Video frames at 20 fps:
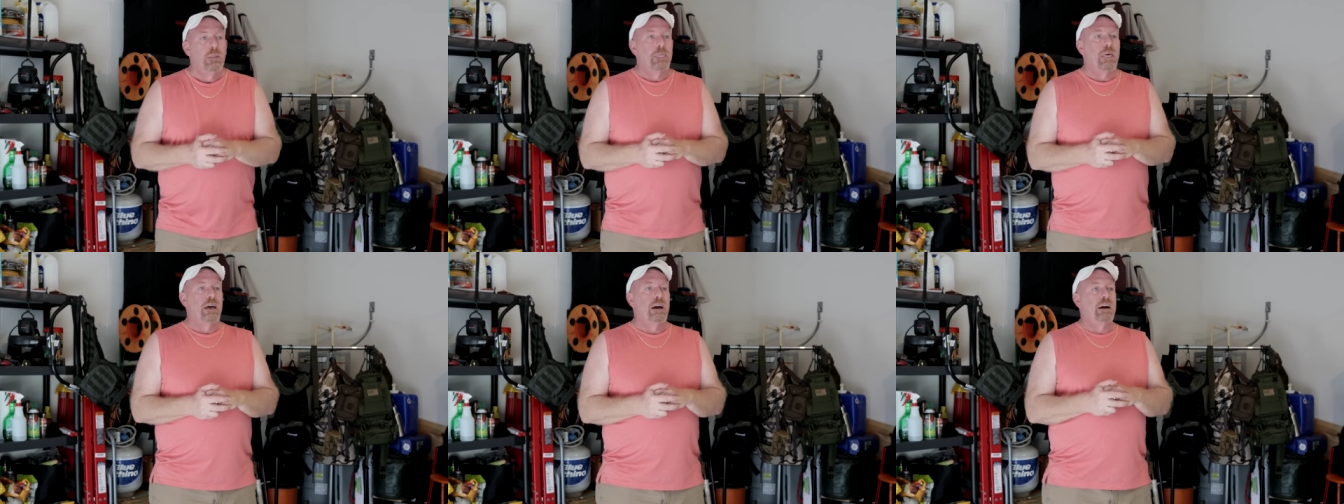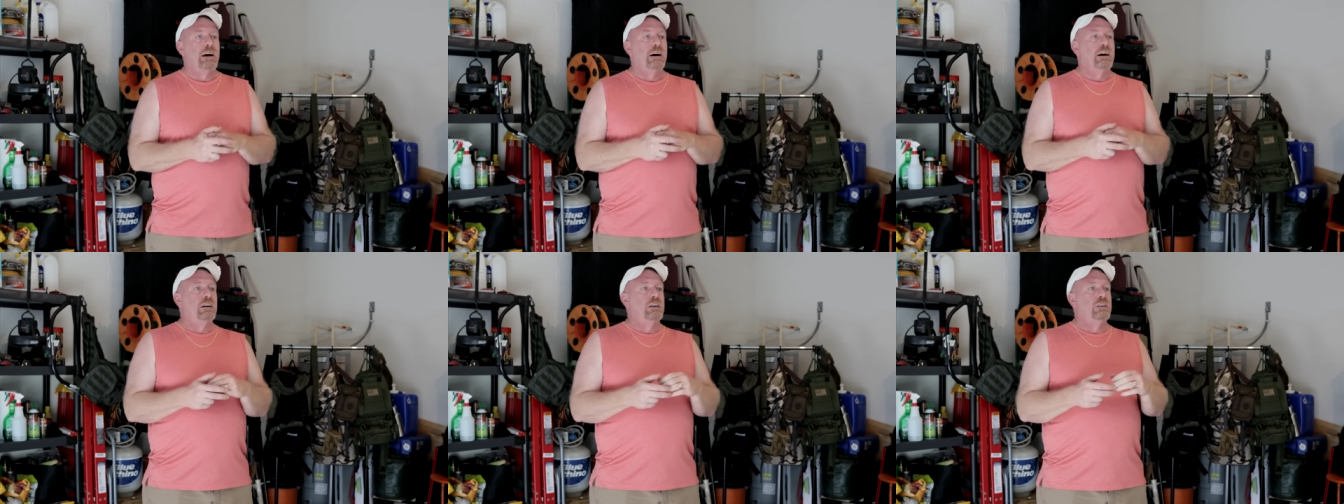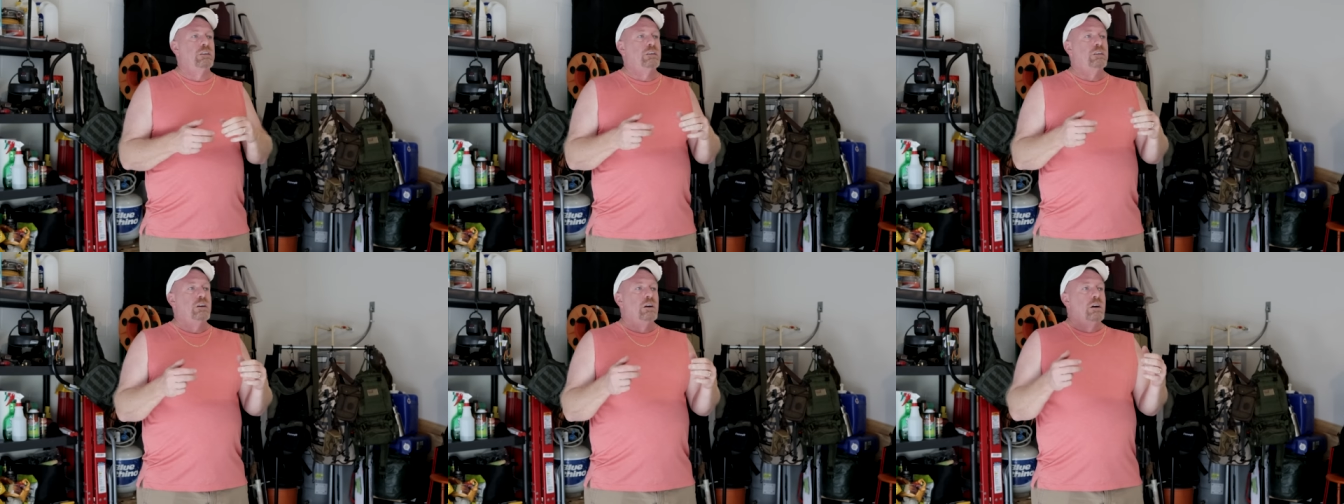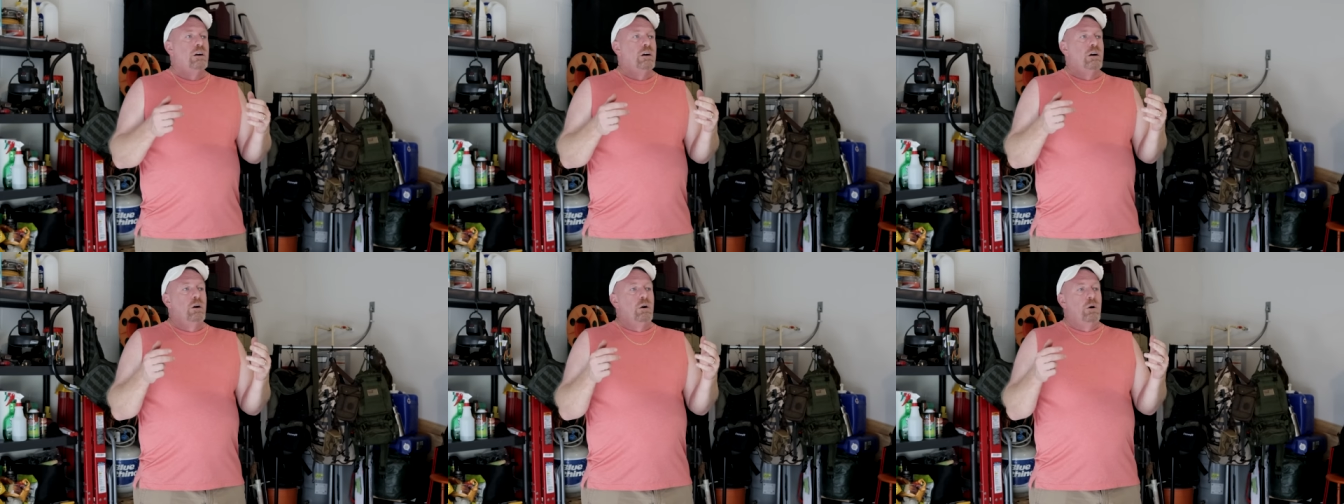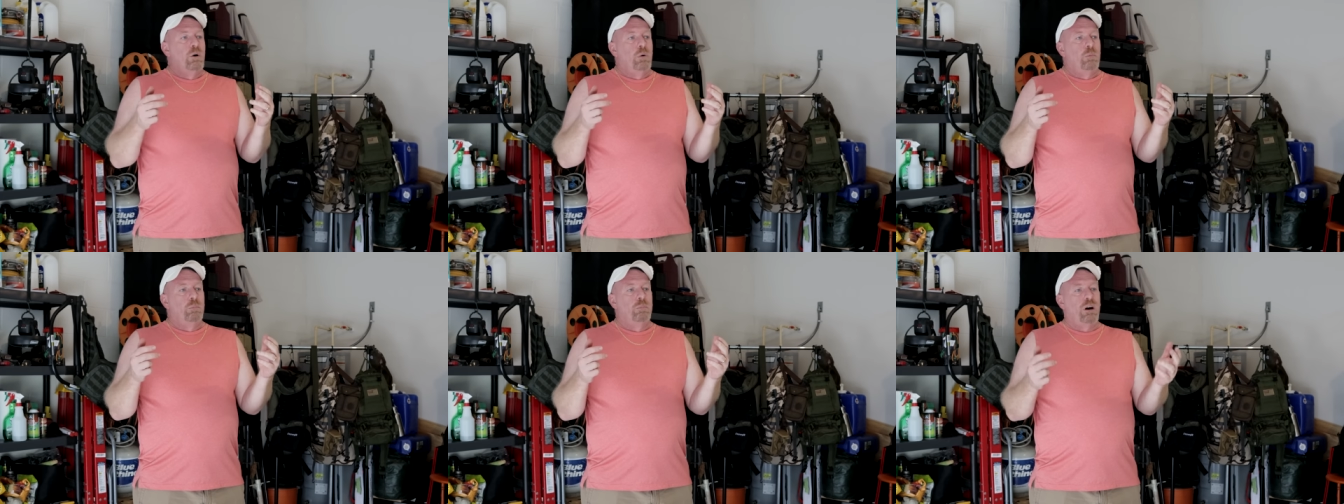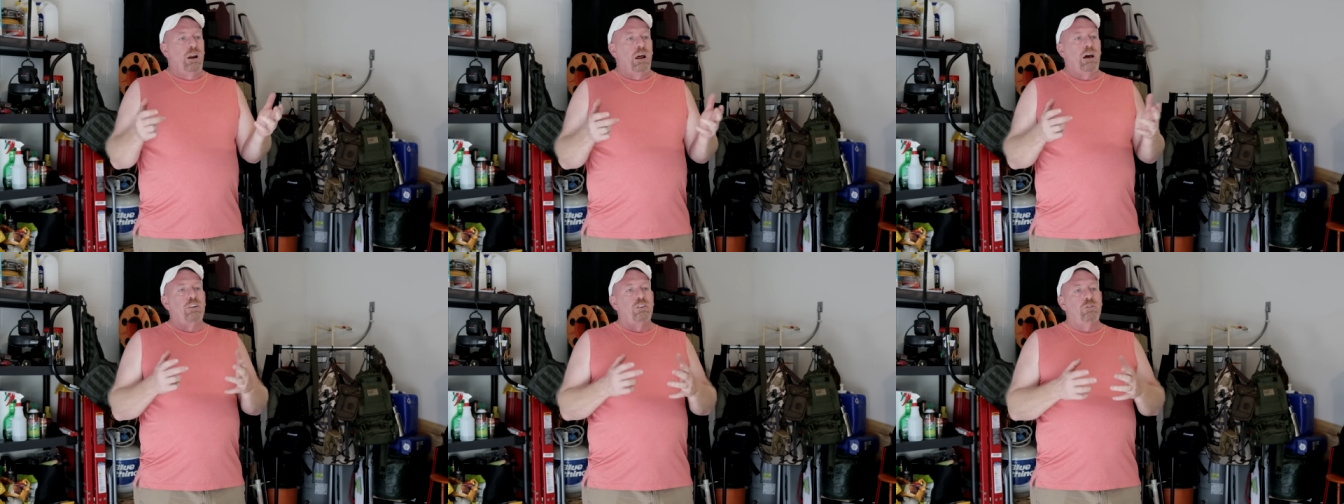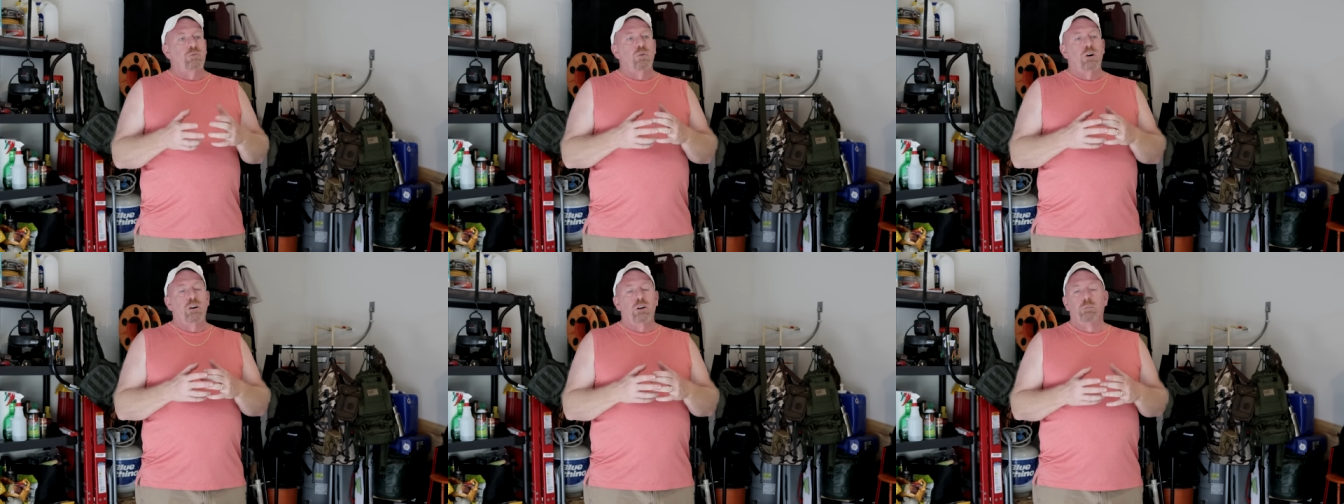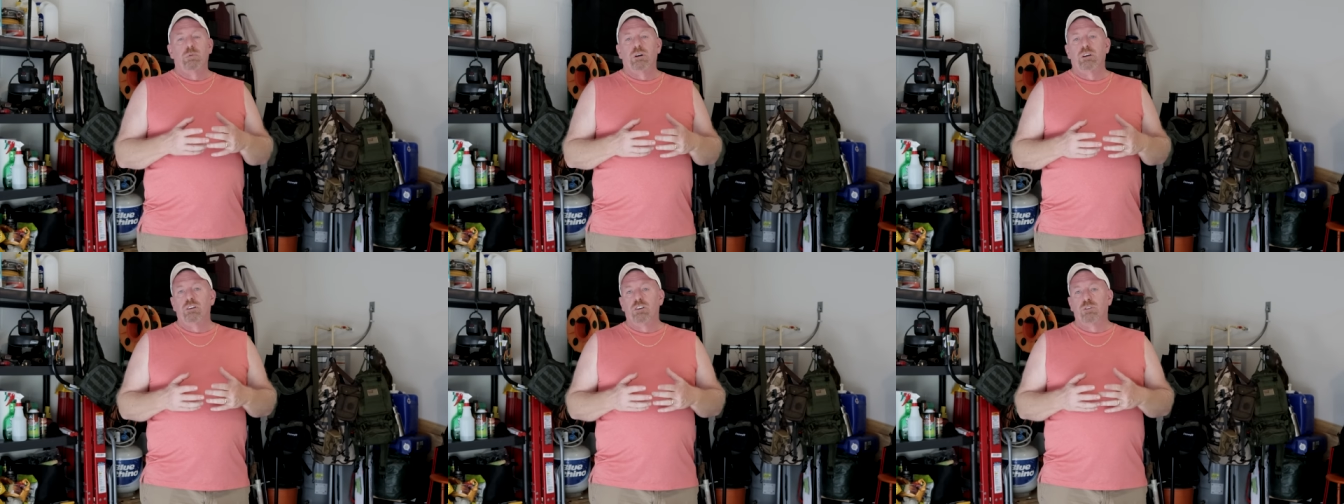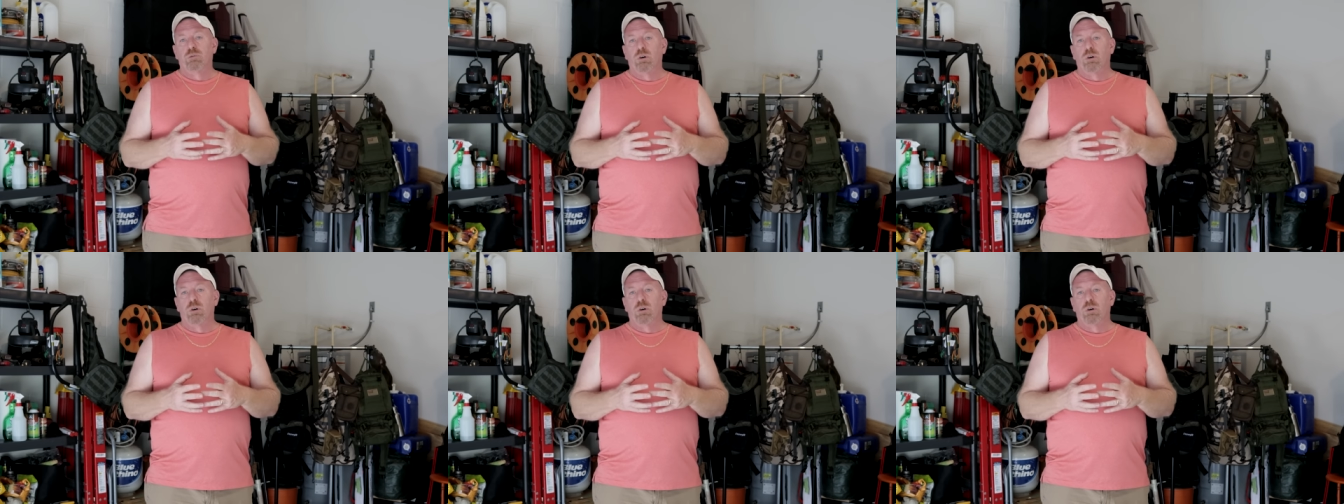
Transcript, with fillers: And but I just wanted to bring this